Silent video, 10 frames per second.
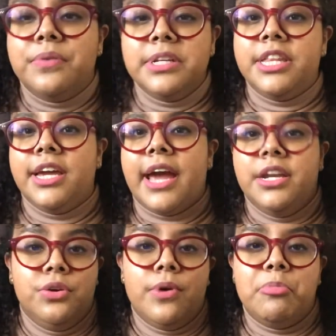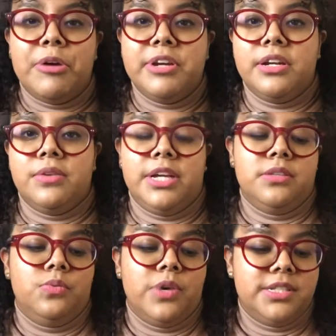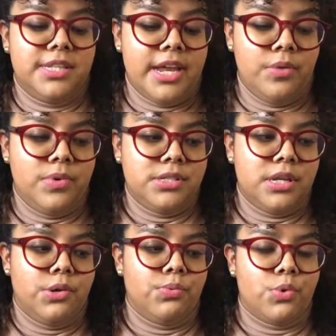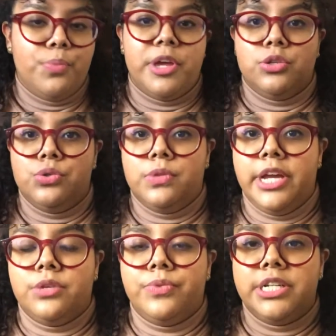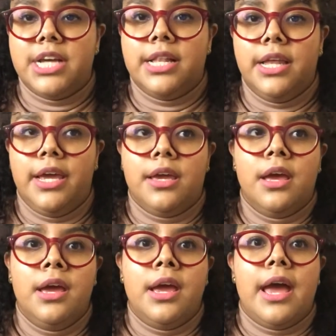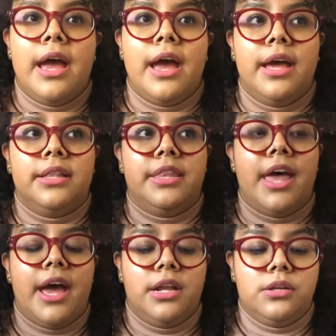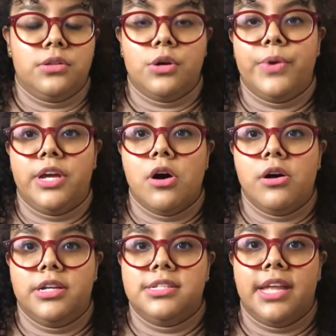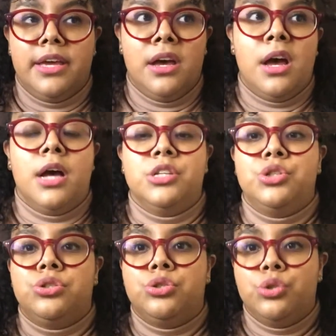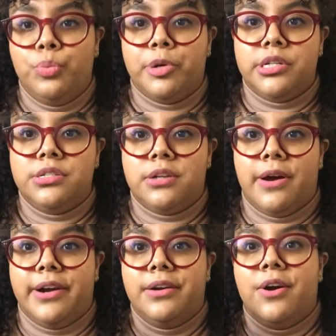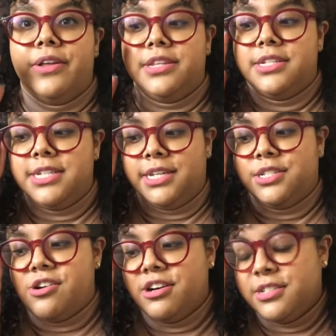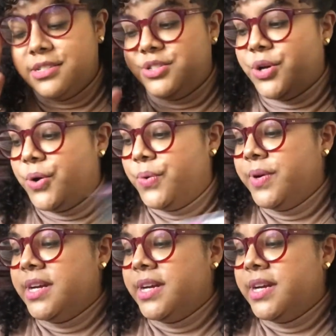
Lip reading: only thing I knew about it, it was that it was a Romeo and Juliet retelling and that Chloe Gong is like a superstar on the TikTok. So